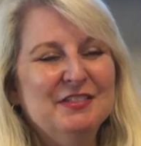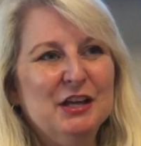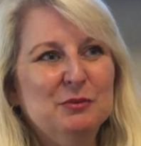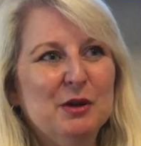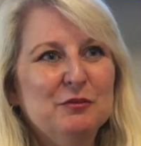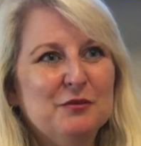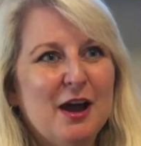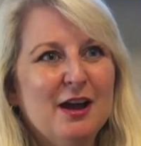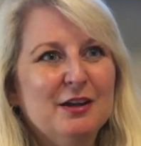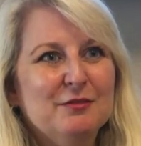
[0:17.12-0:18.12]
And then around
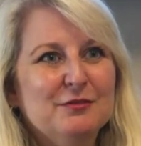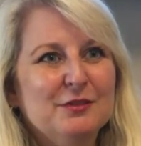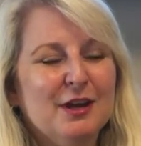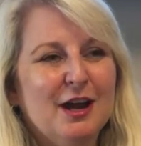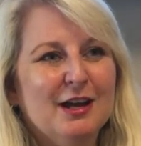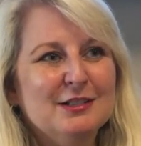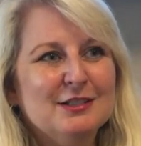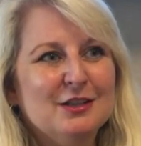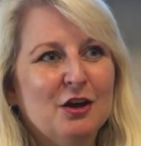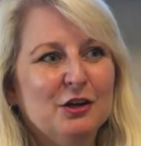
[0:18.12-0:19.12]
five, I
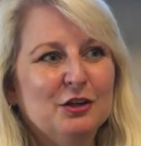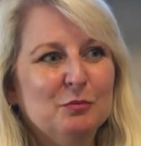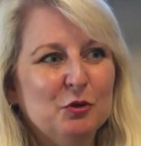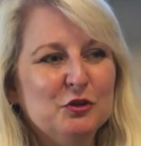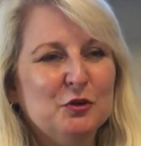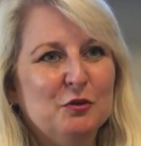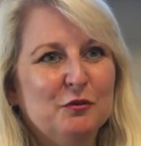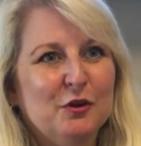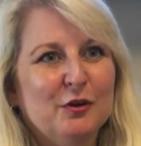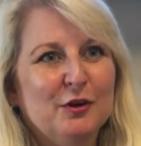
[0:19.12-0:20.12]
saw a commercial
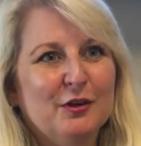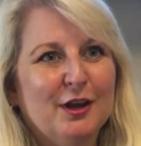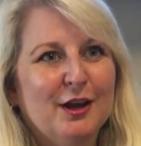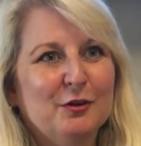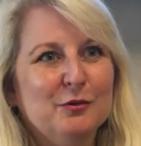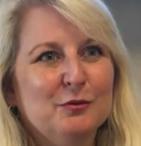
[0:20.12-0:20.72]
for uh,